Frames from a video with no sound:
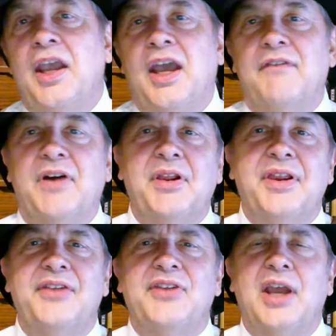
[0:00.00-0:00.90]
And finally,
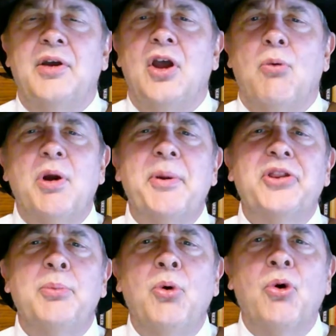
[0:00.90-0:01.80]
they say, "What about
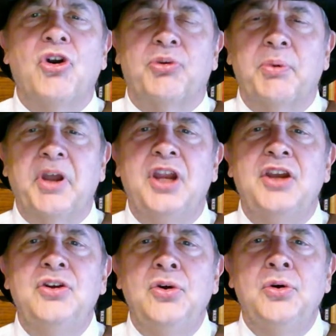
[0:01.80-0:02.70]
the Moors? What are we going to
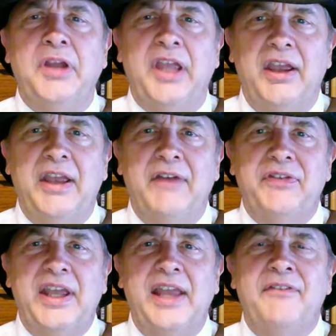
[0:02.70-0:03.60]
do if
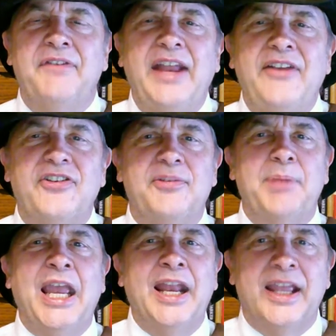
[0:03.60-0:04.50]
they invade
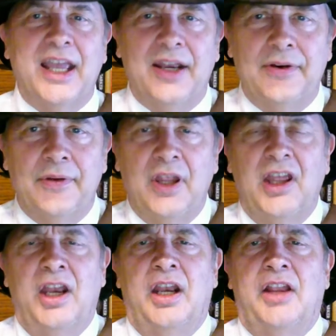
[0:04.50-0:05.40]
Spain again?"
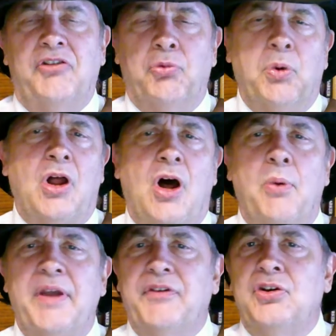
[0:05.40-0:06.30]
says, well, all
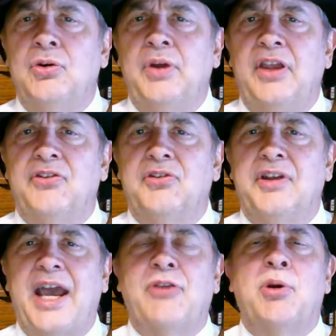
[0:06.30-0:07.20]
we have to do is
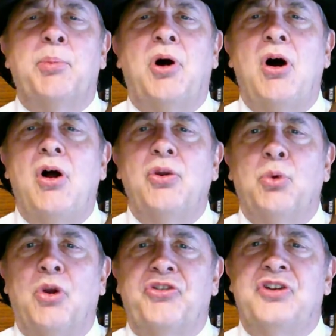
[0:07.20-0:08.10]
gather up all the
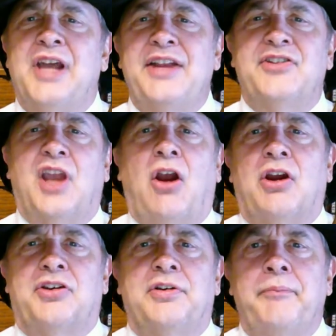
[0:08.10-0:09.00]
world's knights
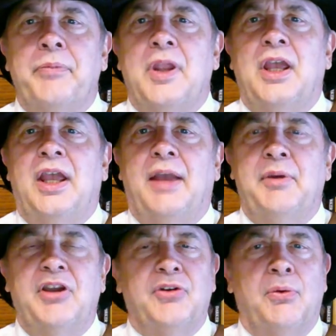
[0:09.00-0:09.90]
errant,
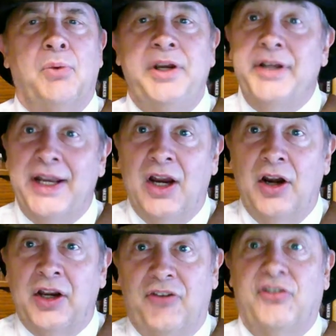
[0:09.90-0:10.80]
because one knight
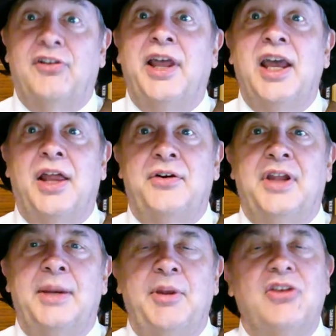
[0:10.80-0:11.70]
errant can slay a hundred
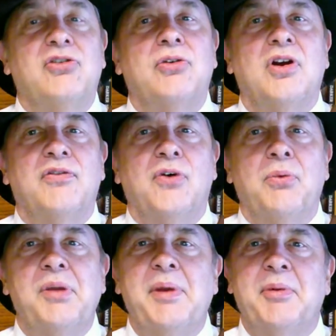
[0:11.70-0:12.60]
enemies, so therefore
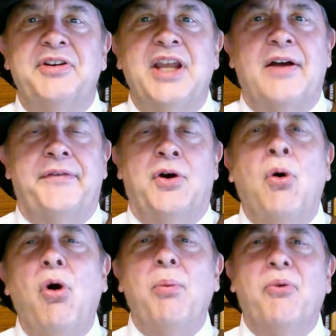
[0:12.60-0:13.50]
we'll be able to take on the
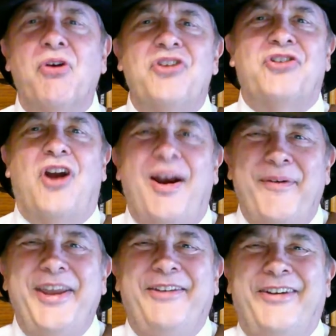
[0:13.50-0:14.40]
whole Moorish
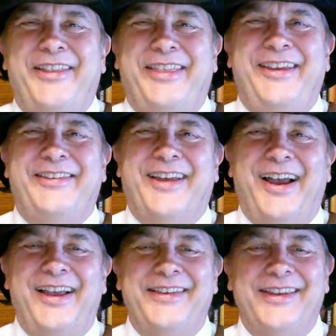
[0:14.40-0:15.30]
army with these
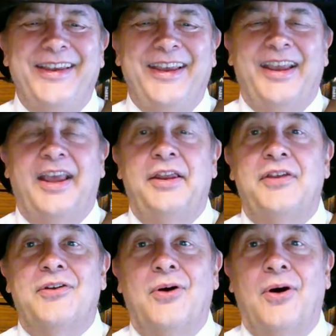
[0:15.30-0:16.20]
guys. And they
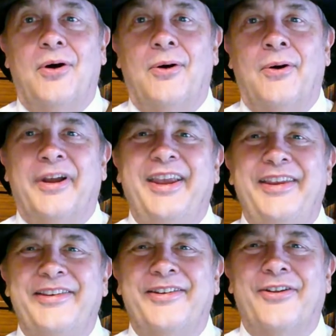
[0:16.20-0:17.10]
said, uh-oh,
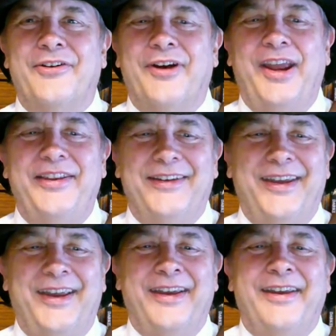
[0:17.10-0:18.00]
he's still
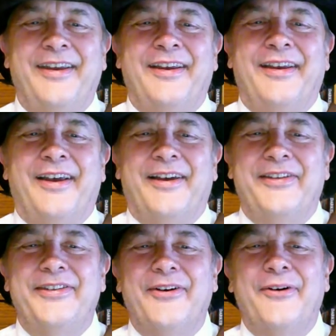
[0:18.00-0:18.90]
crazy. And
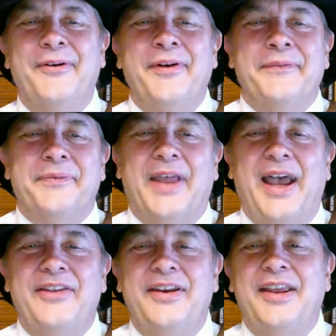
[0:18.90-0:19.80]
so,
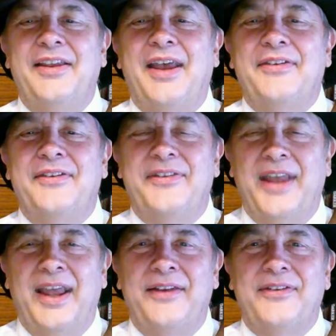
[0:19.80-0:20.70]
as it is, as it
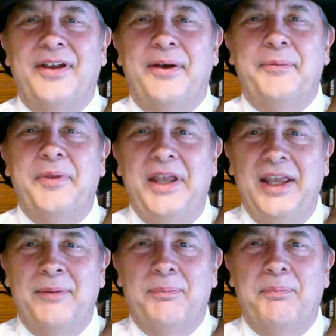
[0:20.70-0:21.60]
stands, uh, he
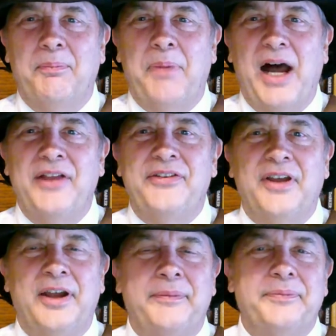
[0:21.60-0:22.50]
and
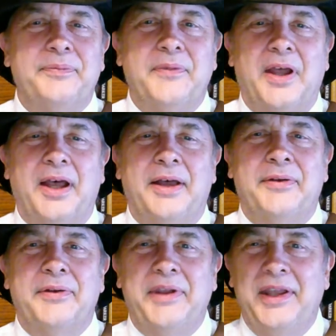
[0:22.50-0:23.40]
Panza uh,
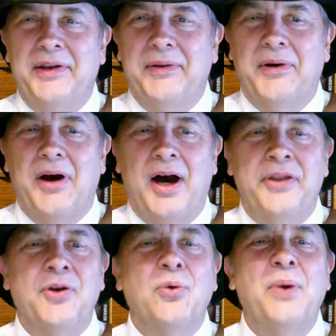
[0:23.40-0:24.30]
get on
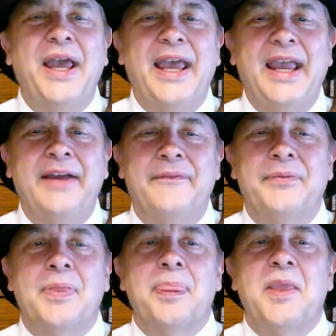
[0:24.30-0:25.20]
their way,
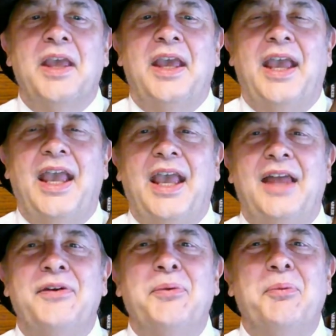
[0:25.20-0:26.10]

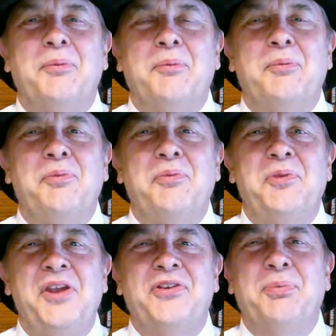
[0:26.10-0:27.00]
and
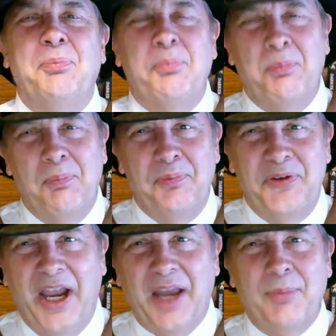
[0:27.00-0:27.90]
this
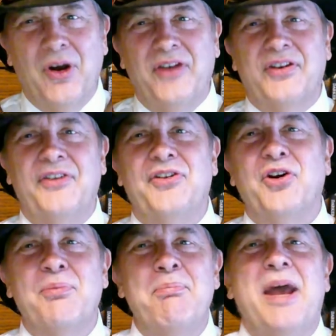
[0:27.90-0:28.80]
second book is
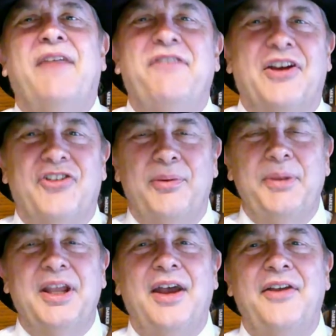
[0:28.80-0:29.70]
considered metafiction
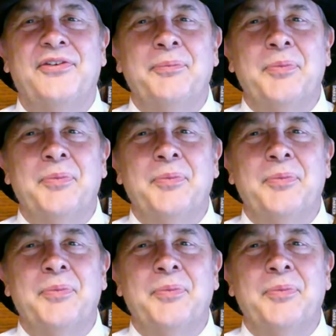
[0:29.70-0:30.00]
because